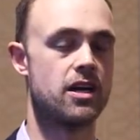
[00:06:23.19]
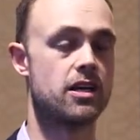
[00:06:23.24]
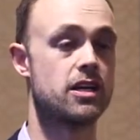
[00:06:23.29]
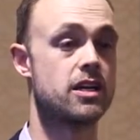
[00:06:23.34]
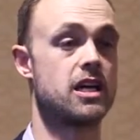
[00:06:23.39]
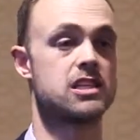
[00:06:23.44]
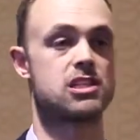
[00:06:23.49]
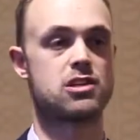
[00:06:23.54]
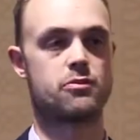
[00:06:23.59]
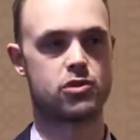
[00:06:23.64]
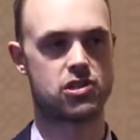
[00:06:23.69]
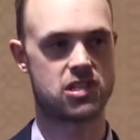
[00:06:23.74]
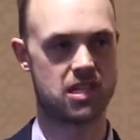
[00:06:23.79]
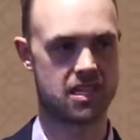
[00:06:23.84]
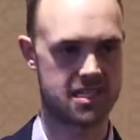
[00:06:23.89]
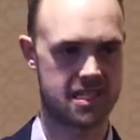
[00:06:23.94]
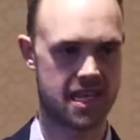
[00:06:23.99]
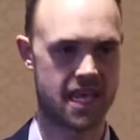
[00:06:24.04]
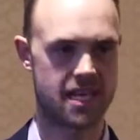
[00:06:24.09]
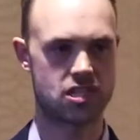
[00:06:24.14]
customer
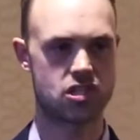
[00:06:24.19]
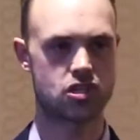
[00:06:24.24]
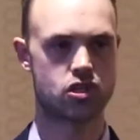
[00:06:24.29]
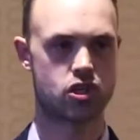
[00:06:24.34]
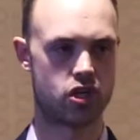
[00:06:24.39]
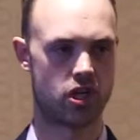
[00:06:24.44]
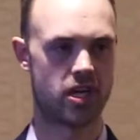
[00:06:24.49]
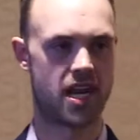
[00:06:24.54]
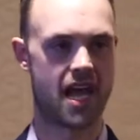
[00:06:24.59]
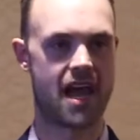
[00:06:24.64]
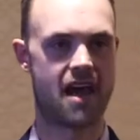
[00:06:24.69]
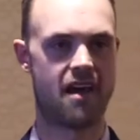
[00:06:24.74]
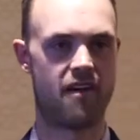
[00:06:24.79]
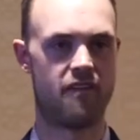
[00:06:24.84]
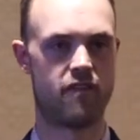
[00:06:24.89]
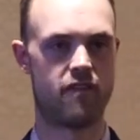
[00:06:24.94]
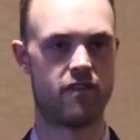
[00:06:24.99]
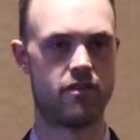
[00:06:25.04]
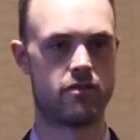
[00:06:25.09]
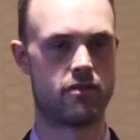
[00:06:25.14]
success should have
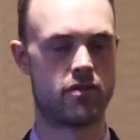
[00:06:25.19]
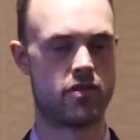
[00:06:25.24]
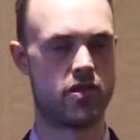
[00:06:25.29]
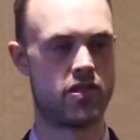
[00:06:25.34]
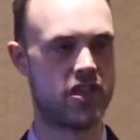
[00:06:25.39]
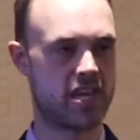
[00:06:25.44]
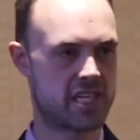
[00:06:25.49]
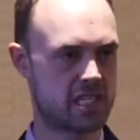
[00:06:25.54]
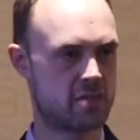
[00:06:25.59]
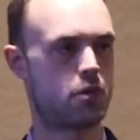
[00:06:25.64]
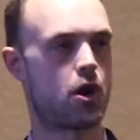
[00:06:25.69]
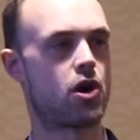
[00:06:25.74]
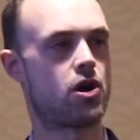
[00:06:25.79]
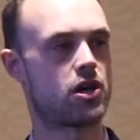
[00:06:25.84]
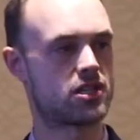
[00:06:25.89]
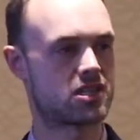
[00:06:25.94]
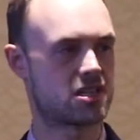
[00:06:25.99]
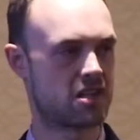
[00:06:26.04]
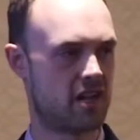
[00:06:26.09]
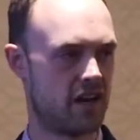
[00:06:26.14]
this
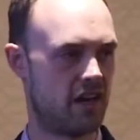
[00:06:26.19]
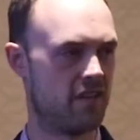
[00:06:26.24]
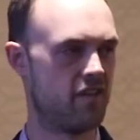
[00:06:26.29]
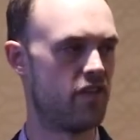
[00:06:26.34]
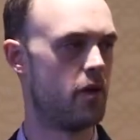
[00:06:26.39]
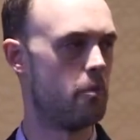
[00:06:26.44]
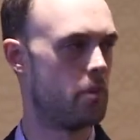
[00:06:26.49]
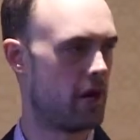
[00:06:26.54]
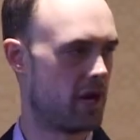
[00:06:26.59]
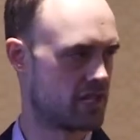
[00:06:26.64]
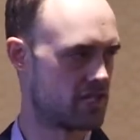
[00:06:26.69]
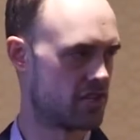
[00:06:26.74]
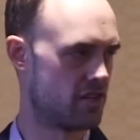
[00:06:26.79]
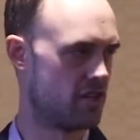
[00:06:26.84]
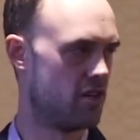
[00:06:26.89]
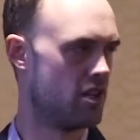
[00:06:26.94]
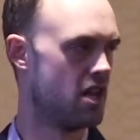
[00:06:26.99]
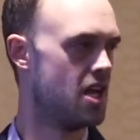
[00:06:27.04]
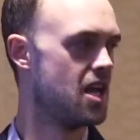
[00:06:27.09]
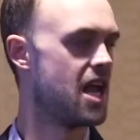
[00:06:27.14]
parts of the
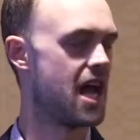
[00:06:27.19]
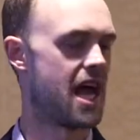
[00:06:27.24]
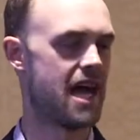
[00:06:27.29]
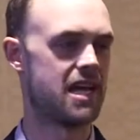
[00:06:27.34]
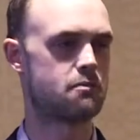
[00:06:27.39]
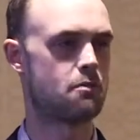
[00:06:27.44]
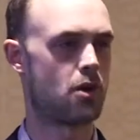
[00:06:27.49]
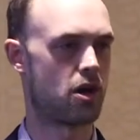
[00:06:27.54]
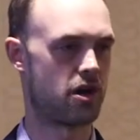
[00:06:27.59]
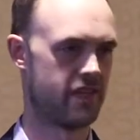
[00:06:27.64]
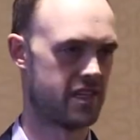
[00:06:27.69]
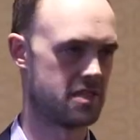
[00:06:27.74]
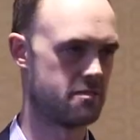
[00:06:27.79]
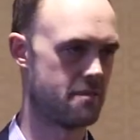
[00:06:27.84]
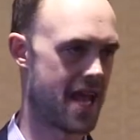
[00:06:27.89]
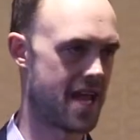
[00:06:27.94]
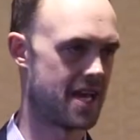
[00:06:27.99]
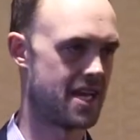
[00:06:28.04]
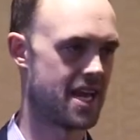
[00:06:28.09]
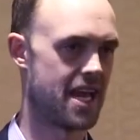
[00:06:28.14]
puzzle as part of its
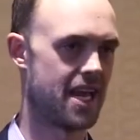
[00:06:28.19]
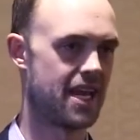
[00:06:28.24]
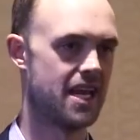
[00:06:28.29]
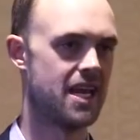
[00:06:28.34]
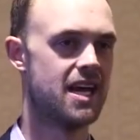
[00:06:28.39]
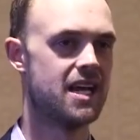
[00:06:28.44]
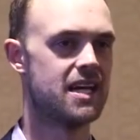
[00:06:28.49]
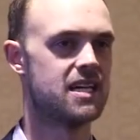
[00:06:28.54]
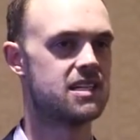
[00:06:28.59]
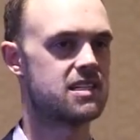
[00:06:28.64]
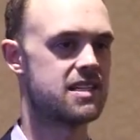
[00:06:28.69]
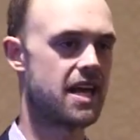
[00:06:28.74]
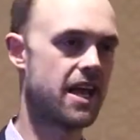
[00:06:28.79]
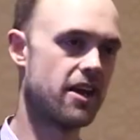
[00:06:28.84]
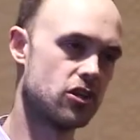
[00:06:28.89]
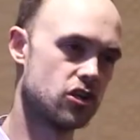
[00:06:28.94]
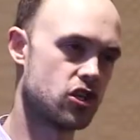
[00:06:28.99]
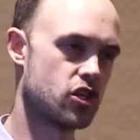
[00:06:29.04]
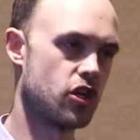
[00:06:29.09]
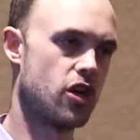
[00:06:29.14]
mandate.
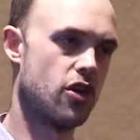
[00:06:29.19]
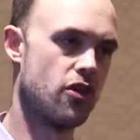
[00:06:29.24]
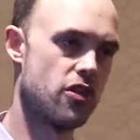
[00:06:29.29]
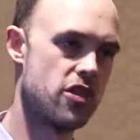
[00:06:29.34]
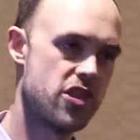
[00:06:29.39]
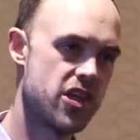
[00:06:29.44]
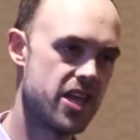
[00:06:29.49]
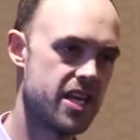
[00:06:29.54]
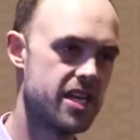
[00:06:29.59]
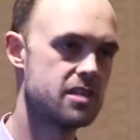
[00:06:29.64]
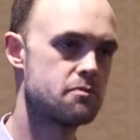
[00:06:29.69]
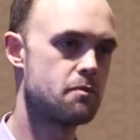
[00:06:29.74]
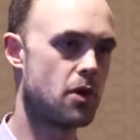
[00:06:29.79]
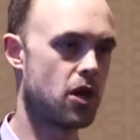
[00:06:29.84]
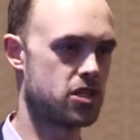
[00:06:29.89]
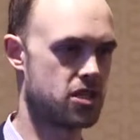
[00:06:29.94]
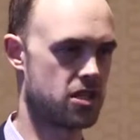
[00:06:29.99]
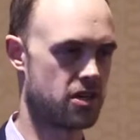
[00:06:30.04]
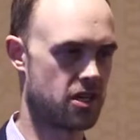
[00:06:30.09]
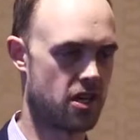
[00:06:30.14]
Sales should own these
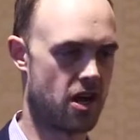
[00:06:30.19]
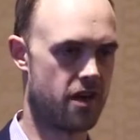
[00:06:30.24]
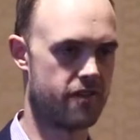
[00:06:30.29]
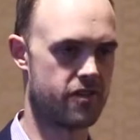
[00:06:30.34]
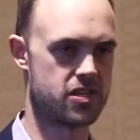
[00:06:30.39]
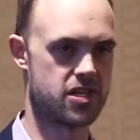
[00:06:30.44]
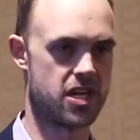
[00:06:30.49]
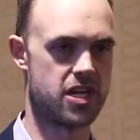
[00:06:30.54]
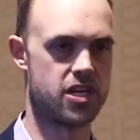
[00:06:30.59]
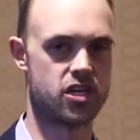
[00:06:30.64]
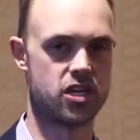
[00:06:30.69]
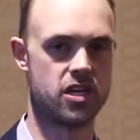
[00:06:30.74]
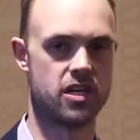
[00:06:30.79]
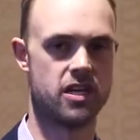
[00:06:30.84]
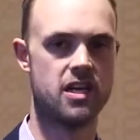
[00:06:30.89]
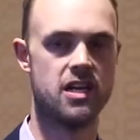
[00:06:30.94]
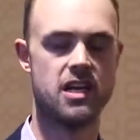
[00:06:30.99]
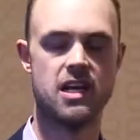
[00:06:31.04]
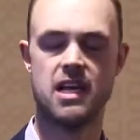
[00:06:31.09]
parts of the conversation.